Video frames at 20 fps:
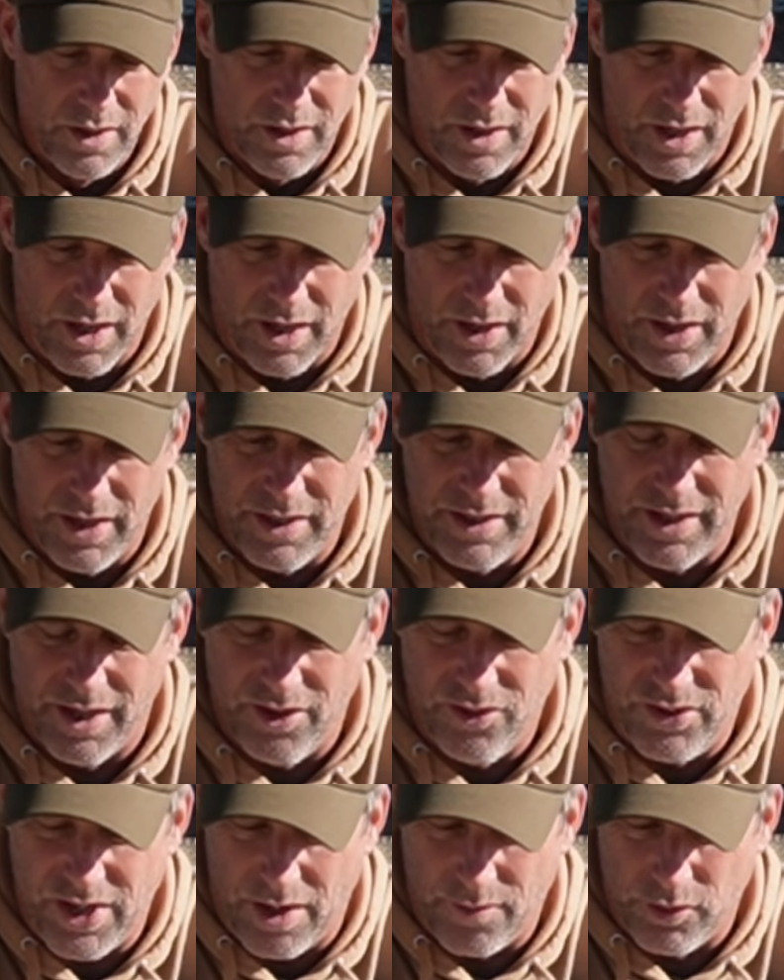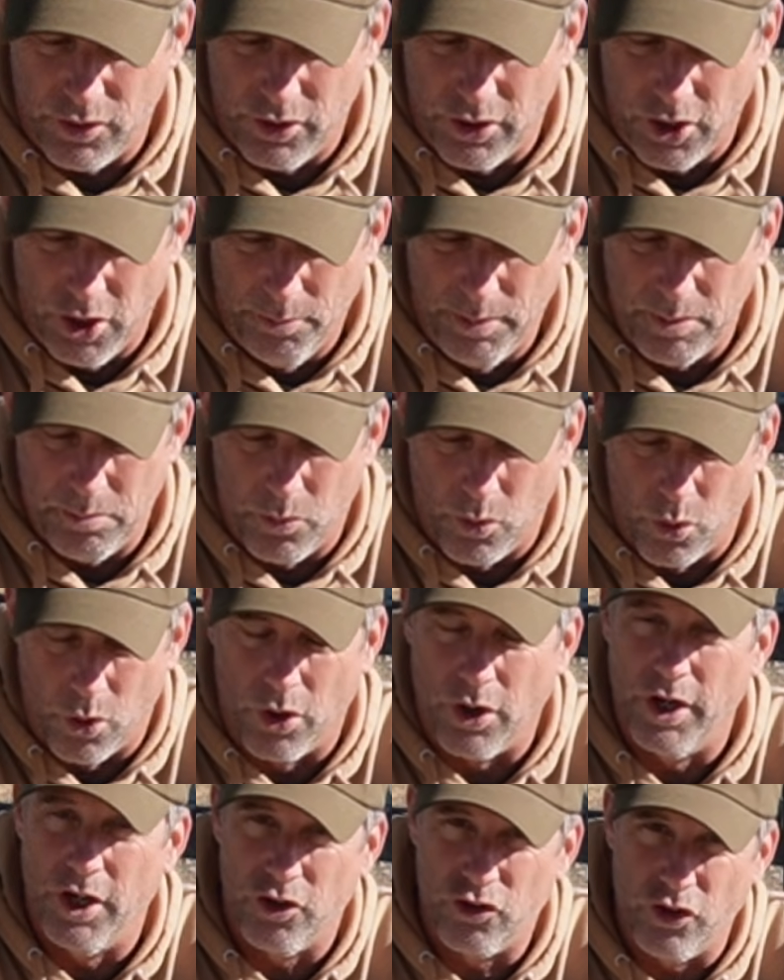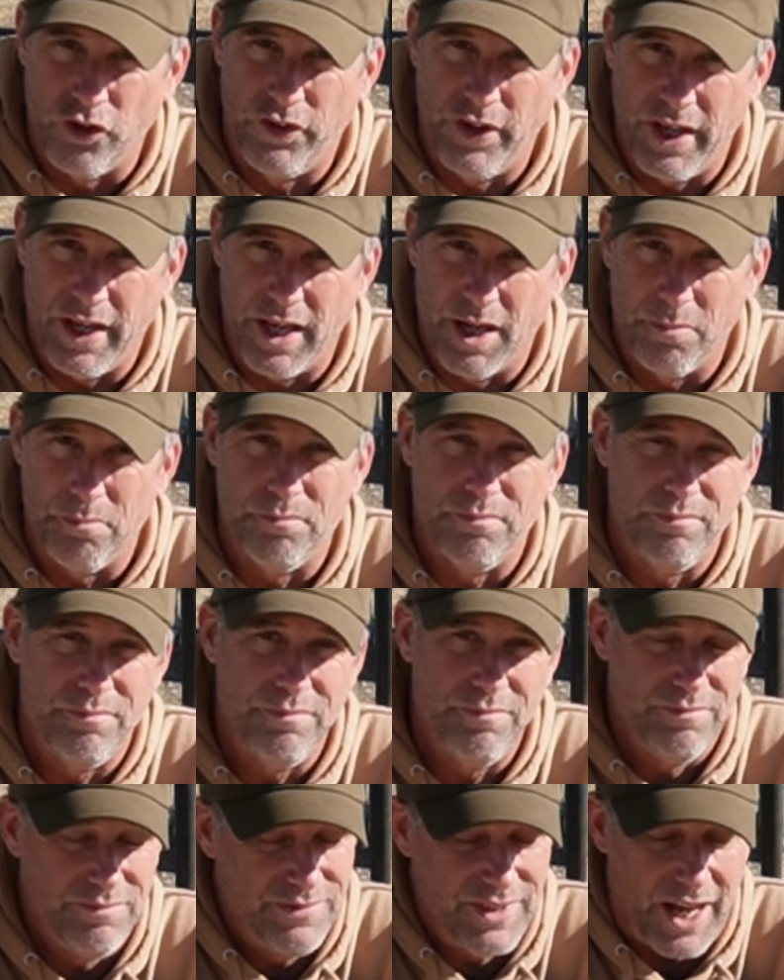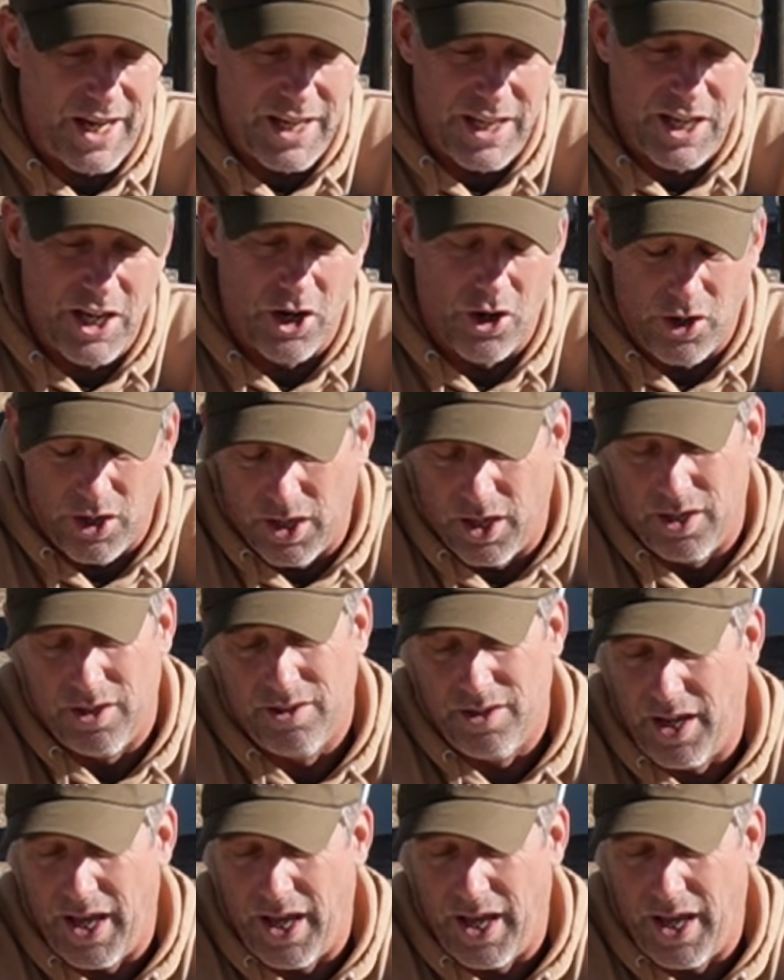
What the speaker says: It does have a little bit more initial take-up, tiny carry gun.